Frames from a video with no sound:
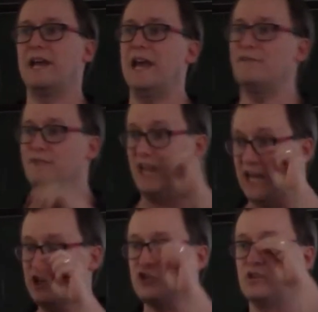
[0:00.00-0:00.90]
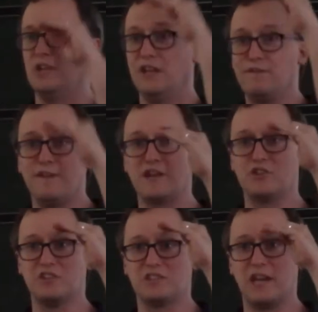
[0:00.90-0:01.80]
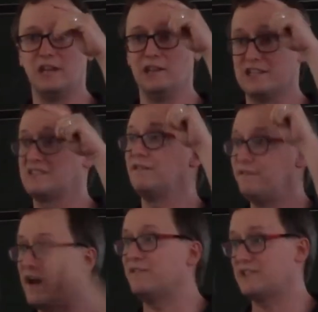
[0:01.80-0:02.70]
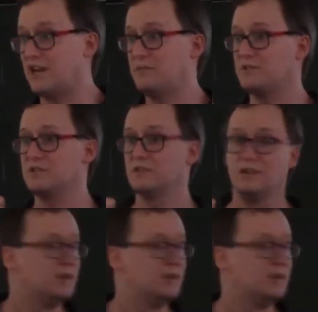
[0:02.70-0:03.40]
I have each infection state listed 5 times.